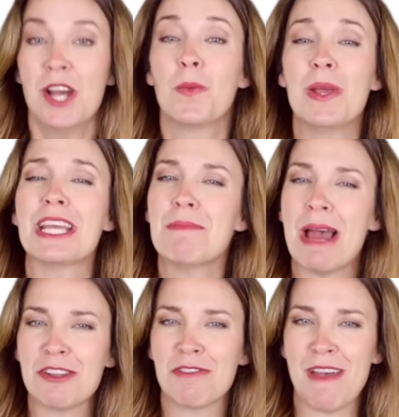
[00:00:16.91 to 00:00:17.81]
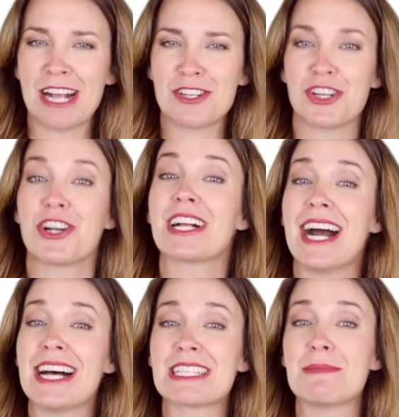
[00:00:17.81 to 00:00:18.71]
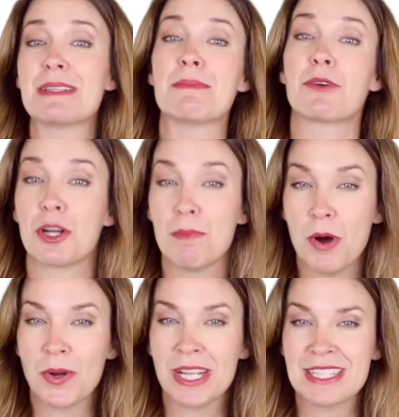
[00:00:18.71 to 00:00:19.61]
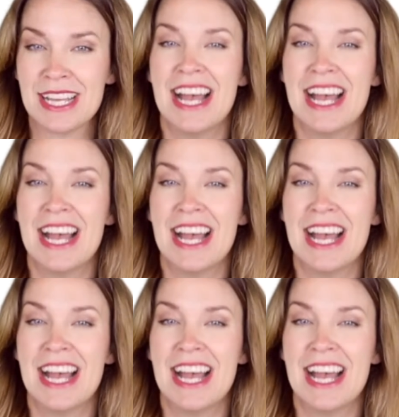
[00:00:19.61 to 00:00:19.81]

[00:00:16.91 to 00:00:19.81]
we can manufacture custom timber components